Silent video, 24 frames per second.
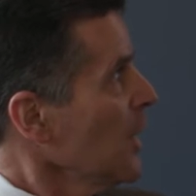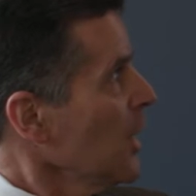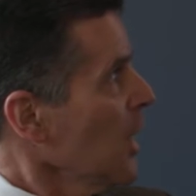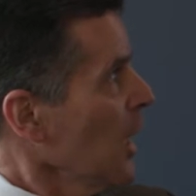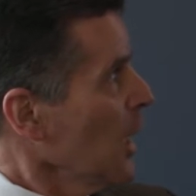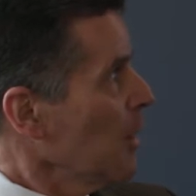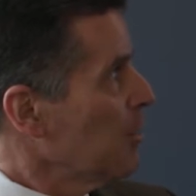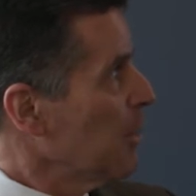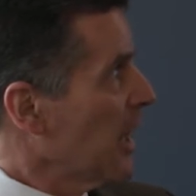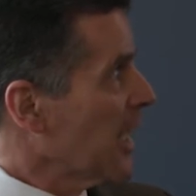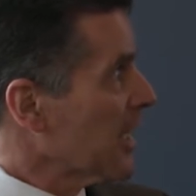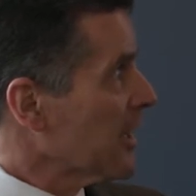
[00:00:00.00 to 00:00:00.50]

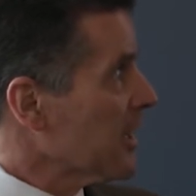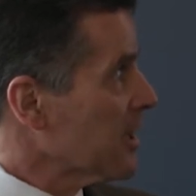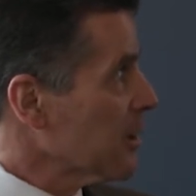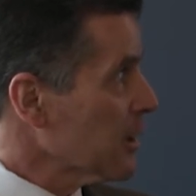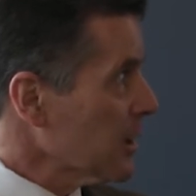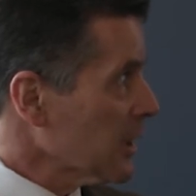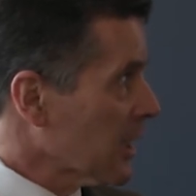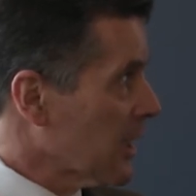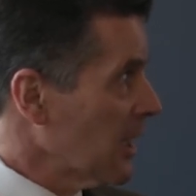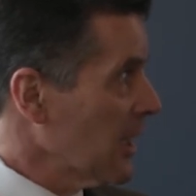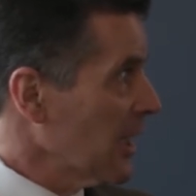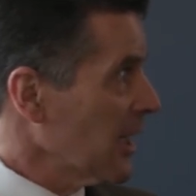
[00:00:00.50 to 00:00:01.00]
And by
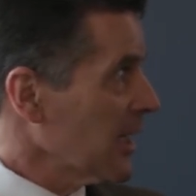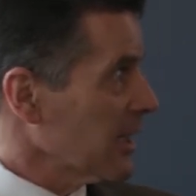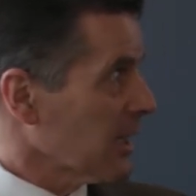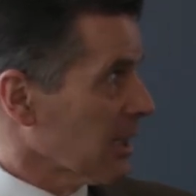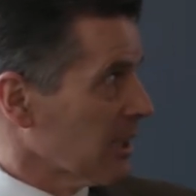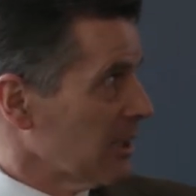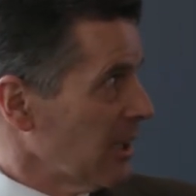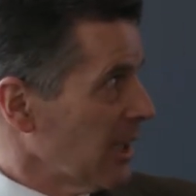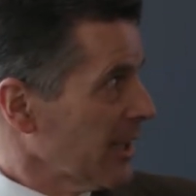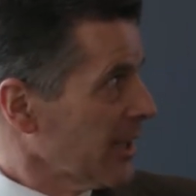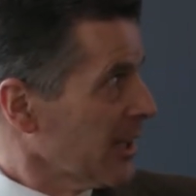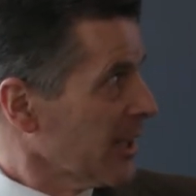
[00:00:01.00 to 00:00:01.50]

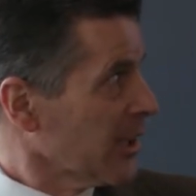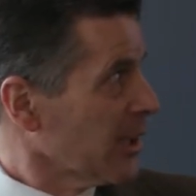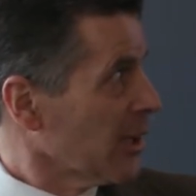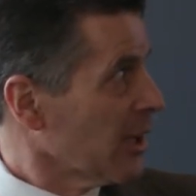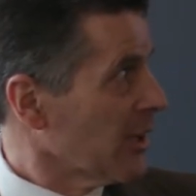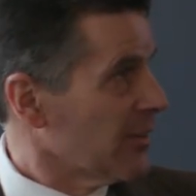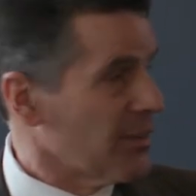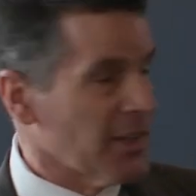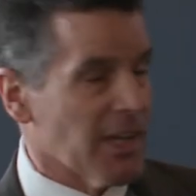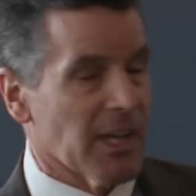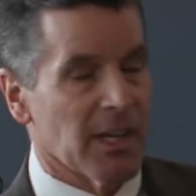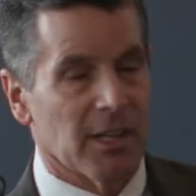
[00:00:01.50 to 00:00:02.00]
clicking
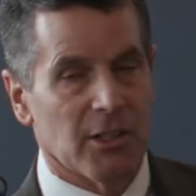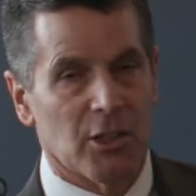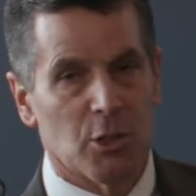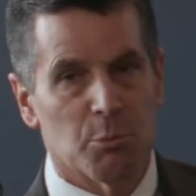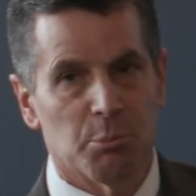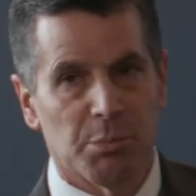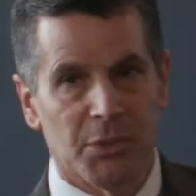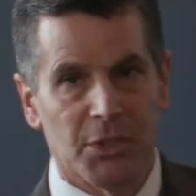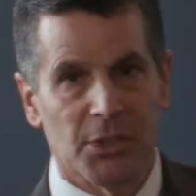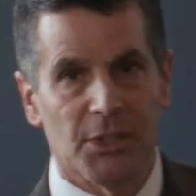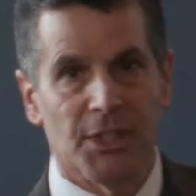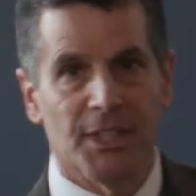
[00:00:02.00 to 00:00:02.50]
on that
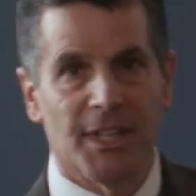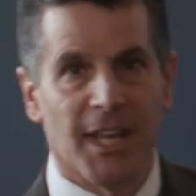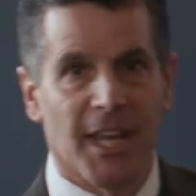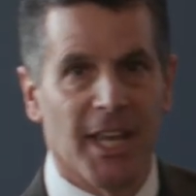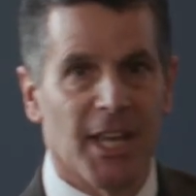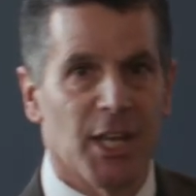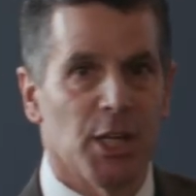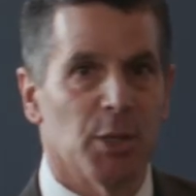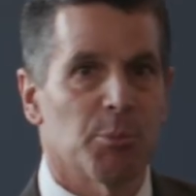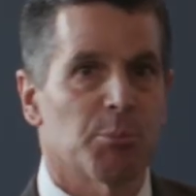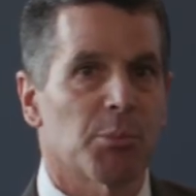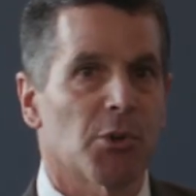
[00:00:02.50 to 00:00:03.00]
Complete
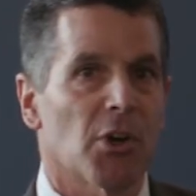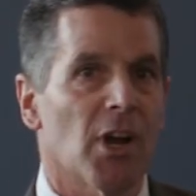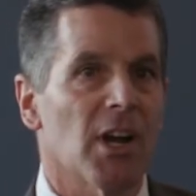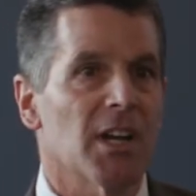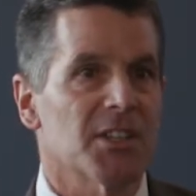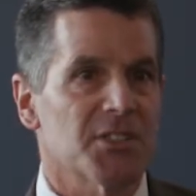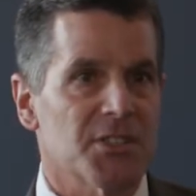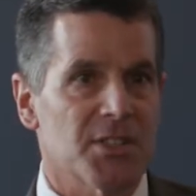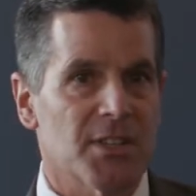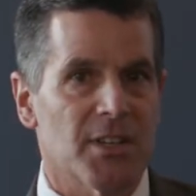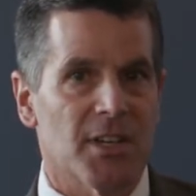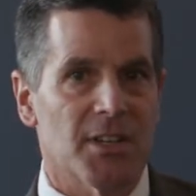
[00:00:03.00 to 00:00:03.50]
Aid
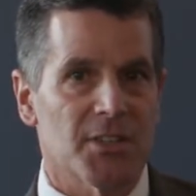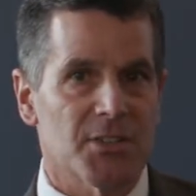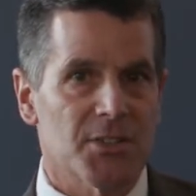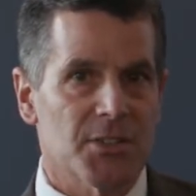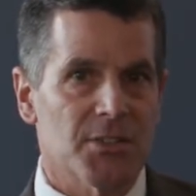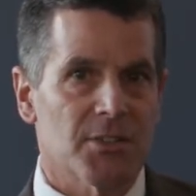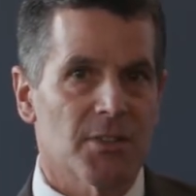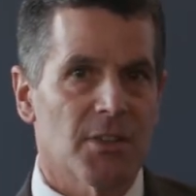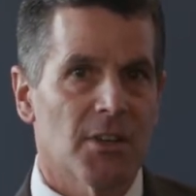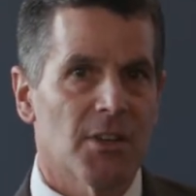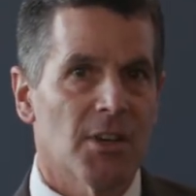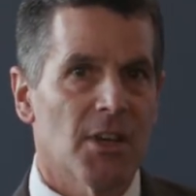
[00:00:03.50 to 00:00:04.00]

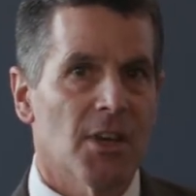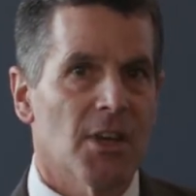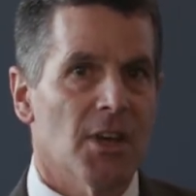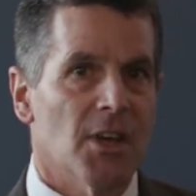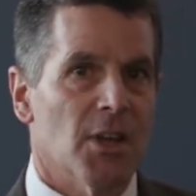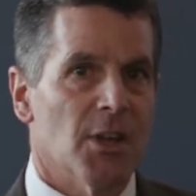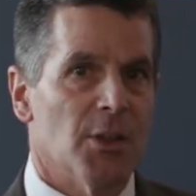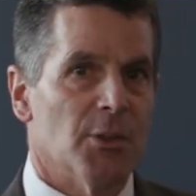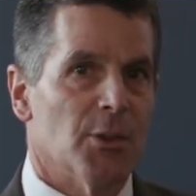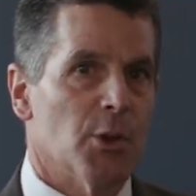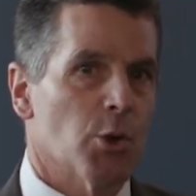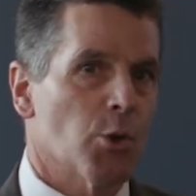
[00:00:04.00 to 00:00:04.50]
Process,
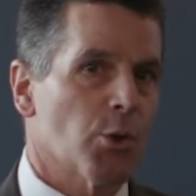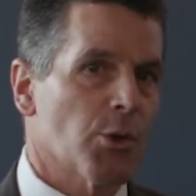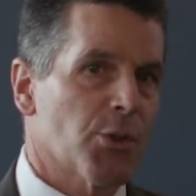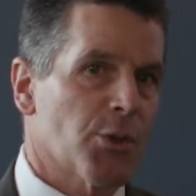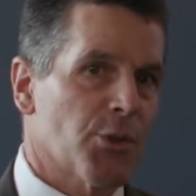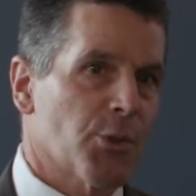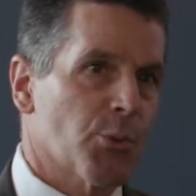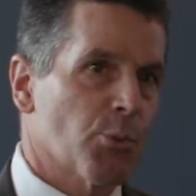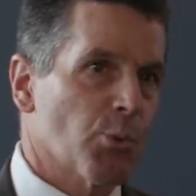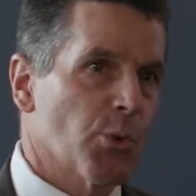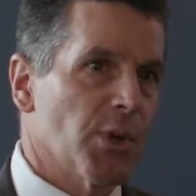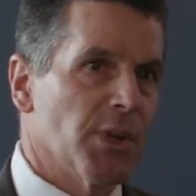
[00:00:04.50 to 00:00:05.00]
there
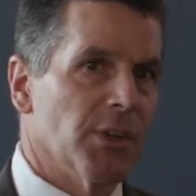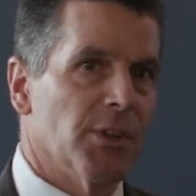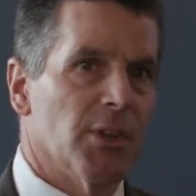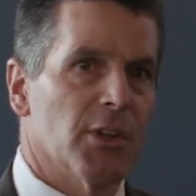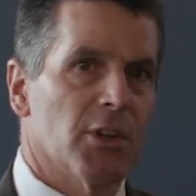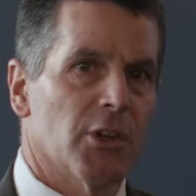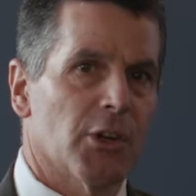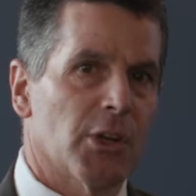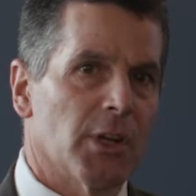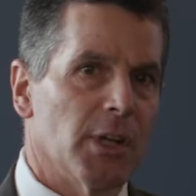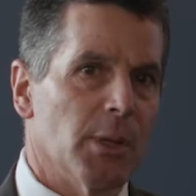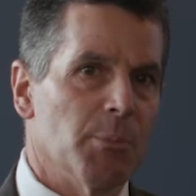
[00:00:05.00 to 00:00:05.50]

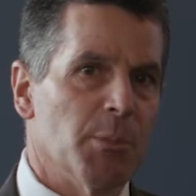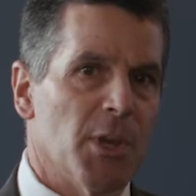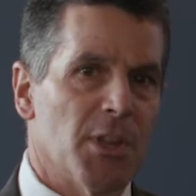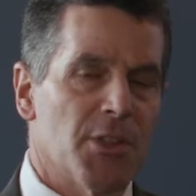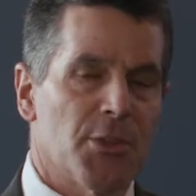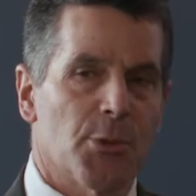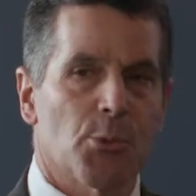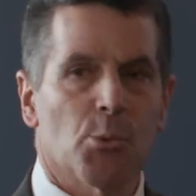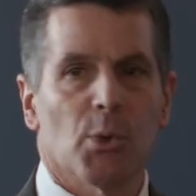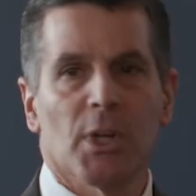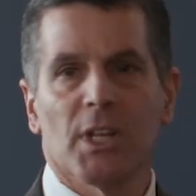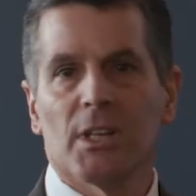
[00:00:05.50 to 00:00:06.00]
are going to be
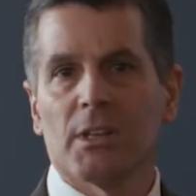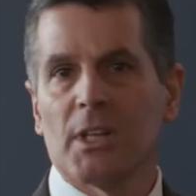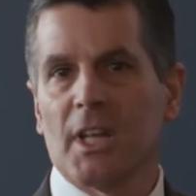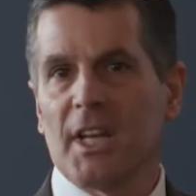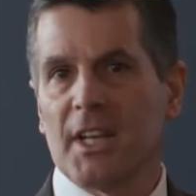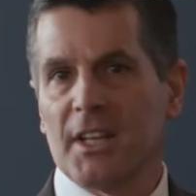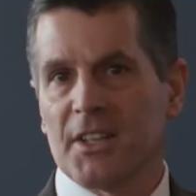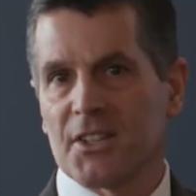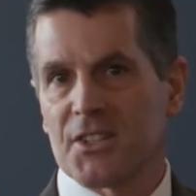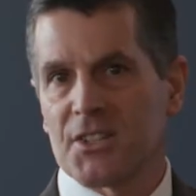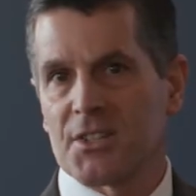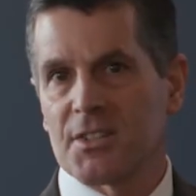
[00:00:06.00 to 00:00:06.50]
three
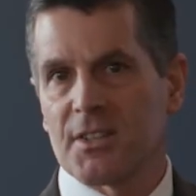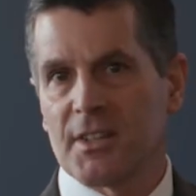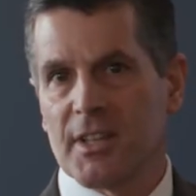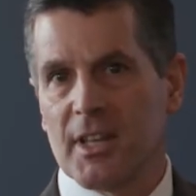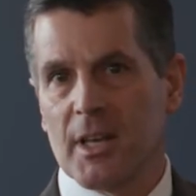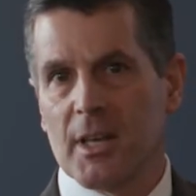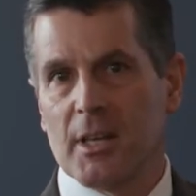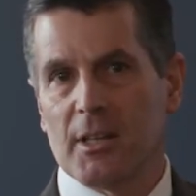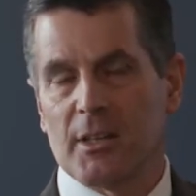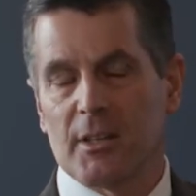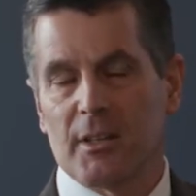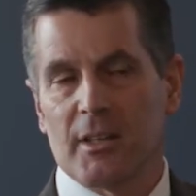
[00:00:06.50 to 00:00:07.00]
links
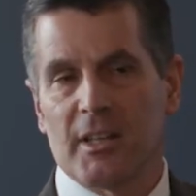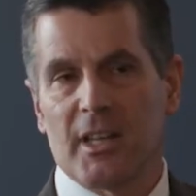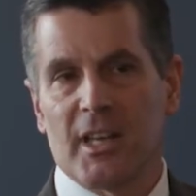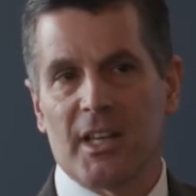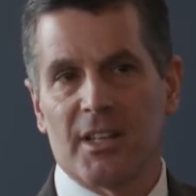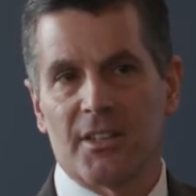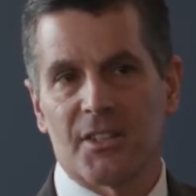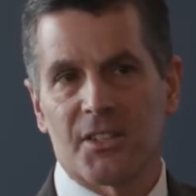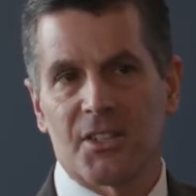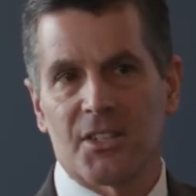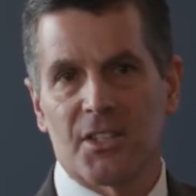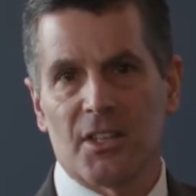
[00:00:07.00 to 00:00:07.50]
that
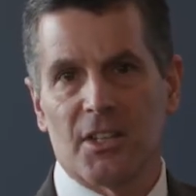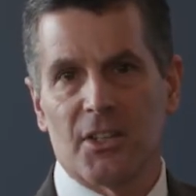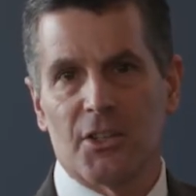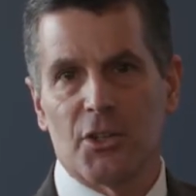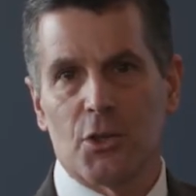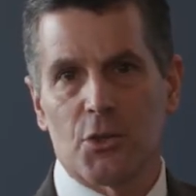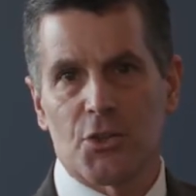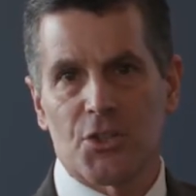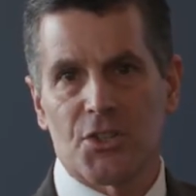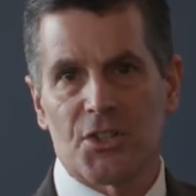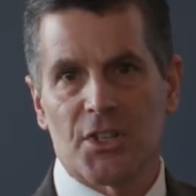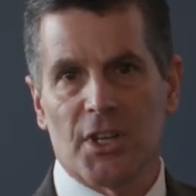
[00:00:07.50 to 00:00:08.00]

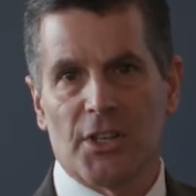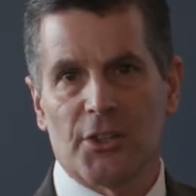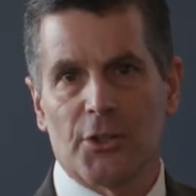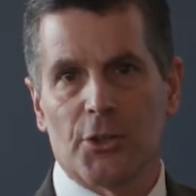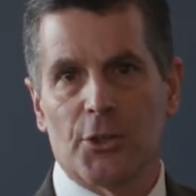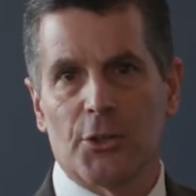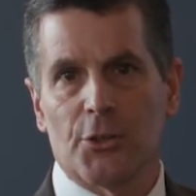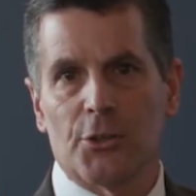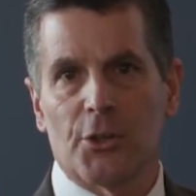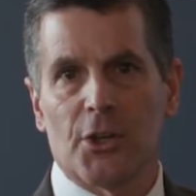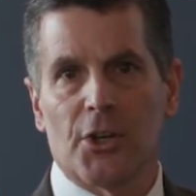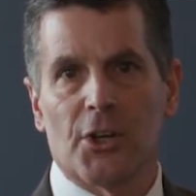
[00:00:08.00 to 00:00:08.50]
your son or
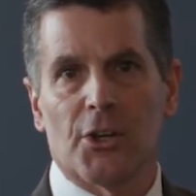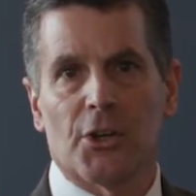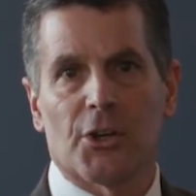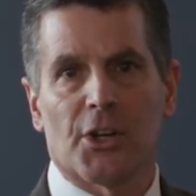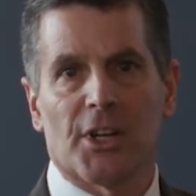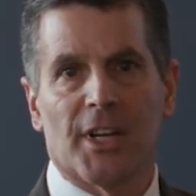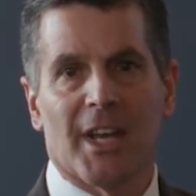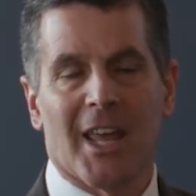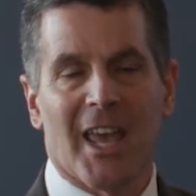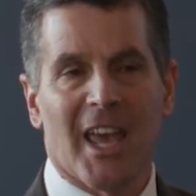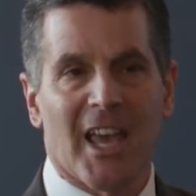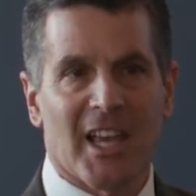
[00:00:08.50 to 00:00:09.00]
your daughter
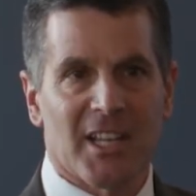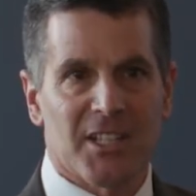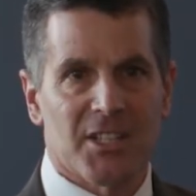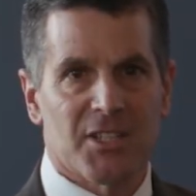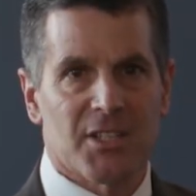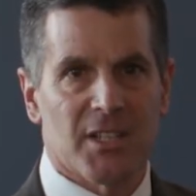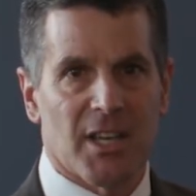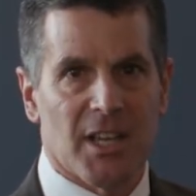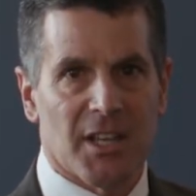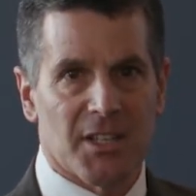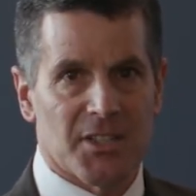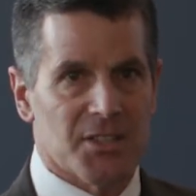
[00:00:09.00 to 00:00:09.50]
can
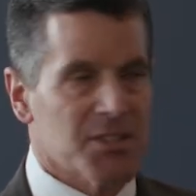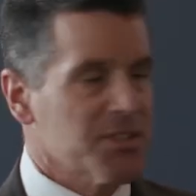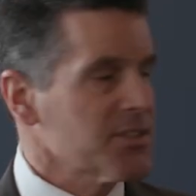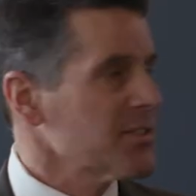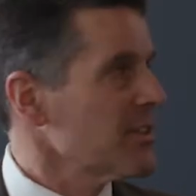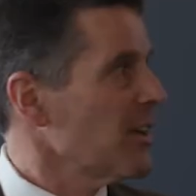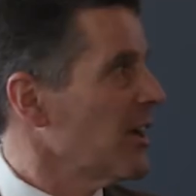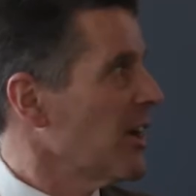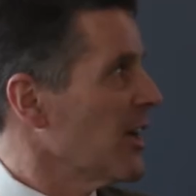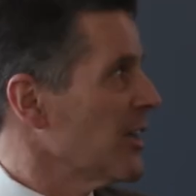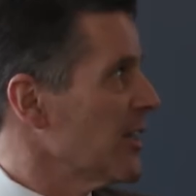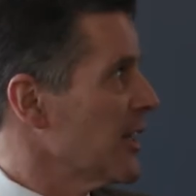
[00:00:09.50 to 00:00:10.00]
access
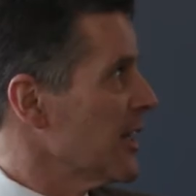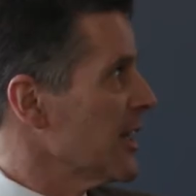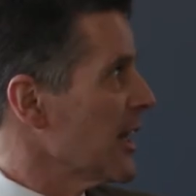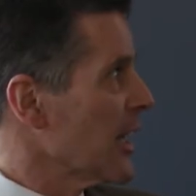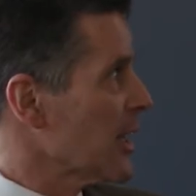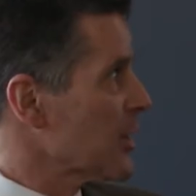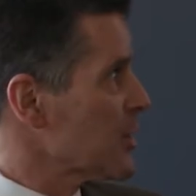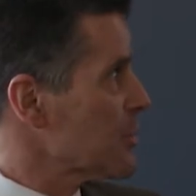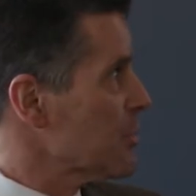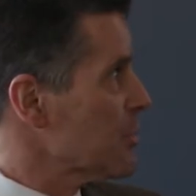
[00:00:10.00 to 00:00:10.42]
on the next